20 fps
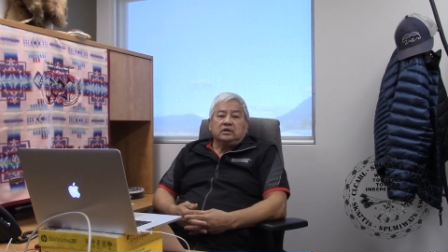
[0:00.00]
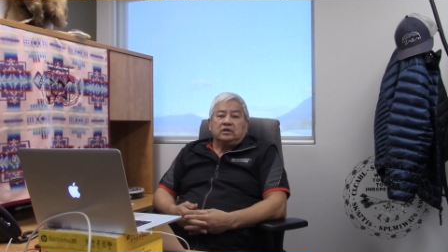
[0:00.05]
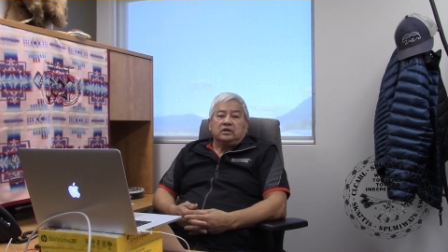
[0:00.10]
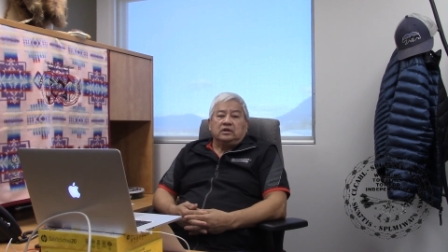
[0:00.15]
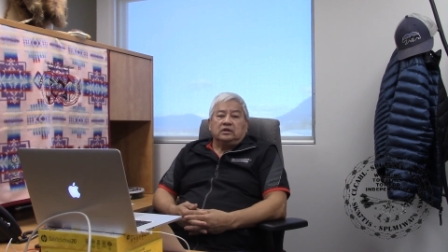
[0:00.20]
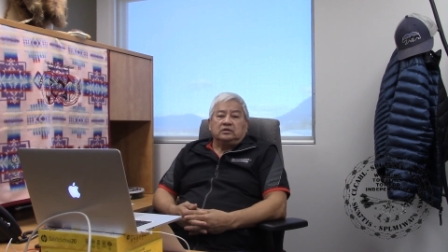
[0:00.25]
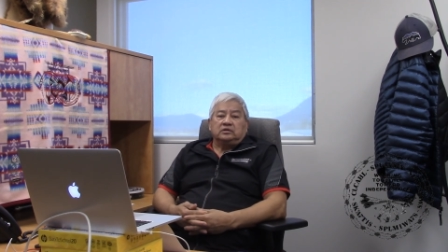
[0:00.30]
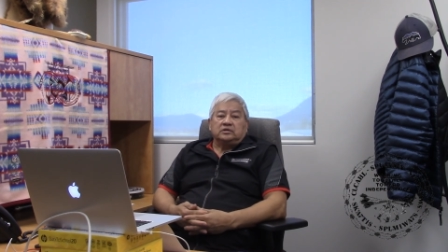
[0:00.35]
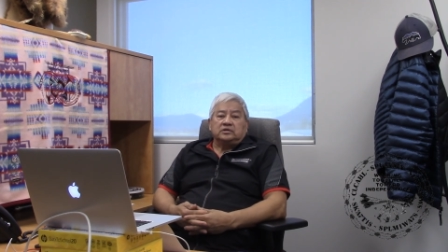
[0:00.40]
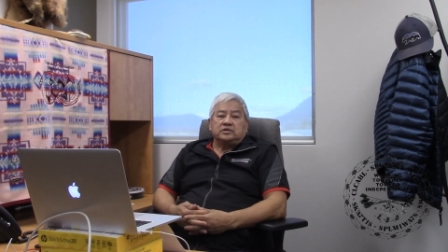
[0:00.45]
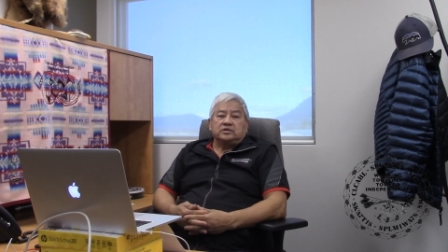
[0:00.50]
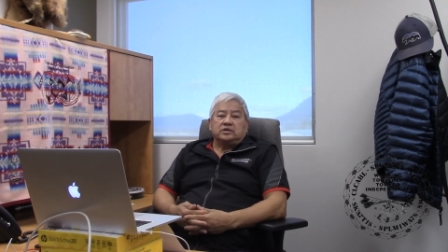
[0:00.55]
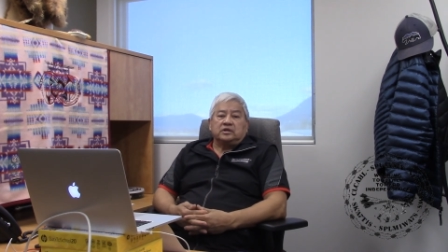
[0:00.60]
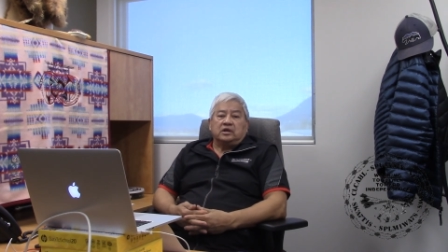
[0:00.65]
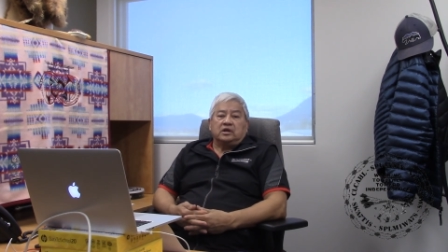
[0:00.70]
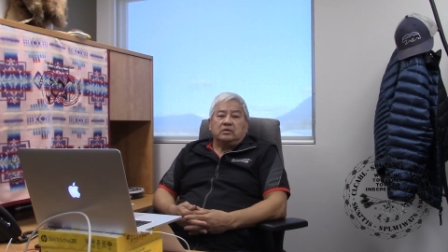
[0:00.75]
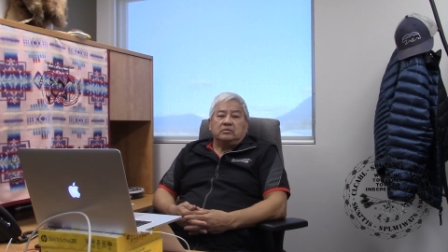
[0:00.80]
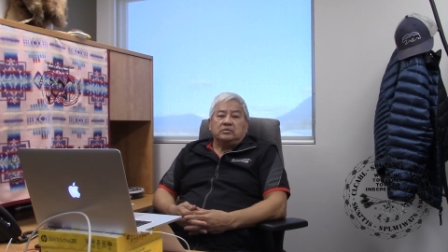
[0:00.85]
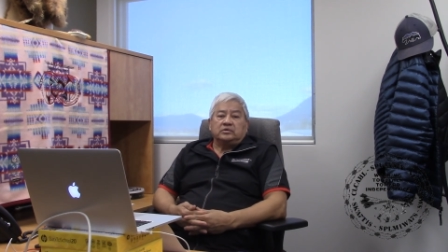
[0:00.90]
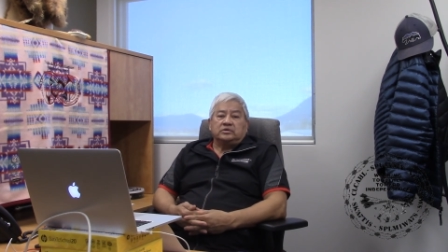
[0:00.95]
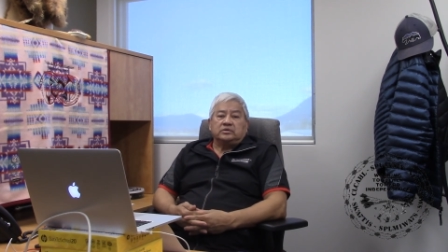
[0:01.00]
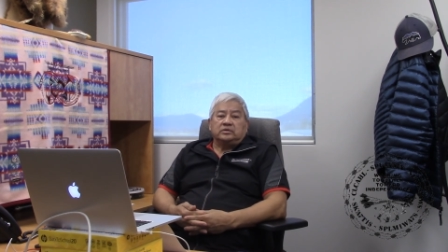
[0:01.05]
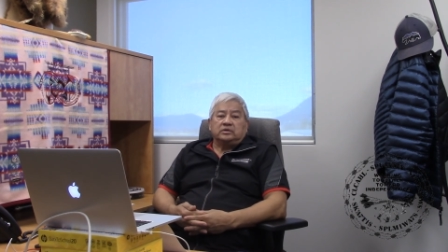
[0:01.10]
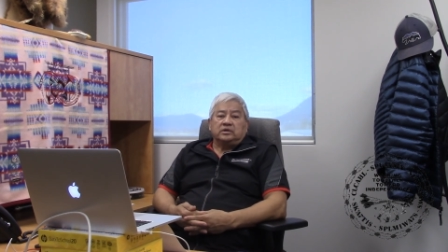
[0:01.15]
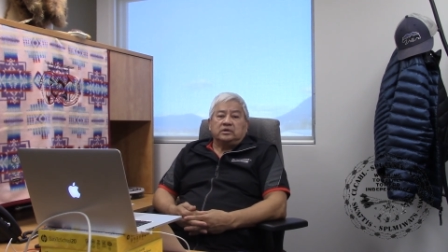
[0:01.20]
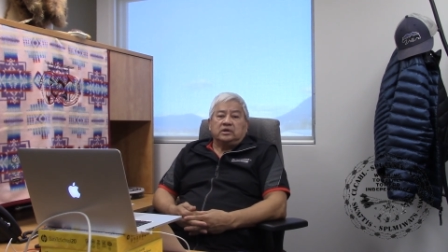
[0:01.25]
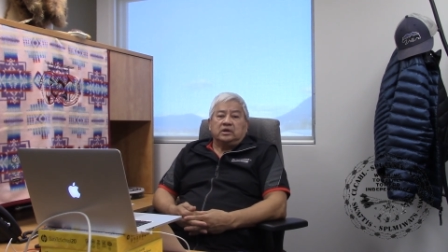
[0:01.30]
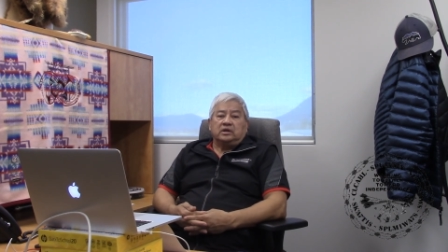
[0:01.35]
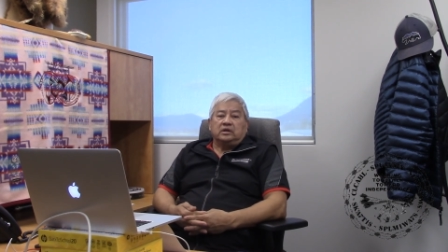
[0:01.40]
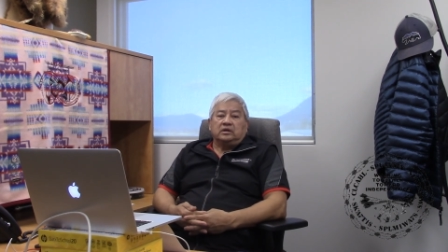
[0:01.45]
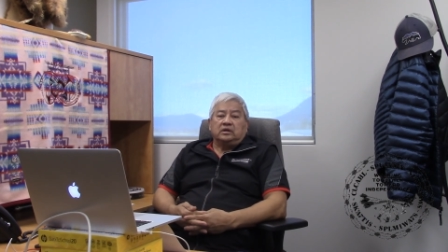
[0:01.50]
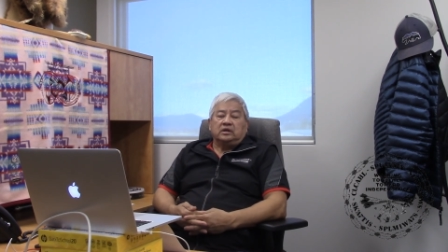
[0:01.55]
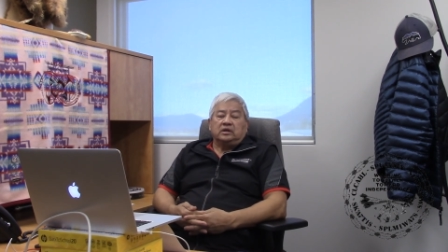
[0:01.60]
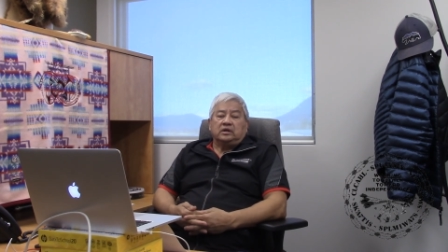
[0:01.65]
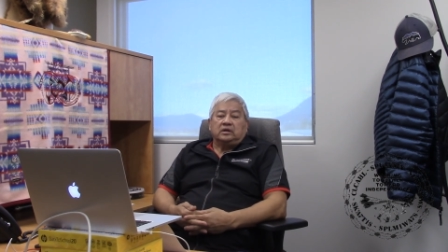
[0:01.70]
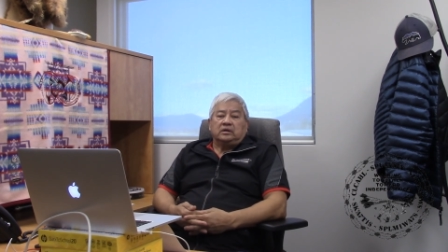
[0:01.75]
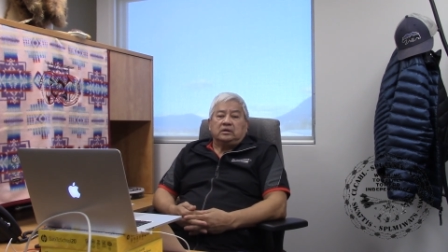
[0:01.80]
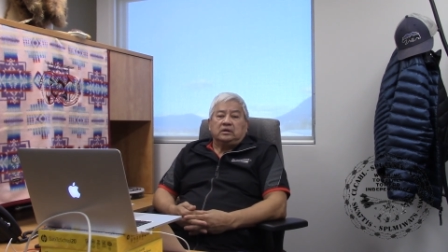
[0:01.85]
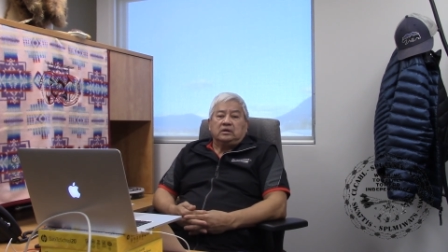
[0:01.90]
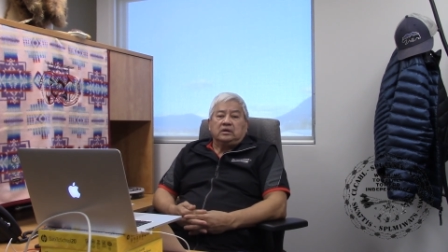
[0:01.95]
at this time. So again, uh,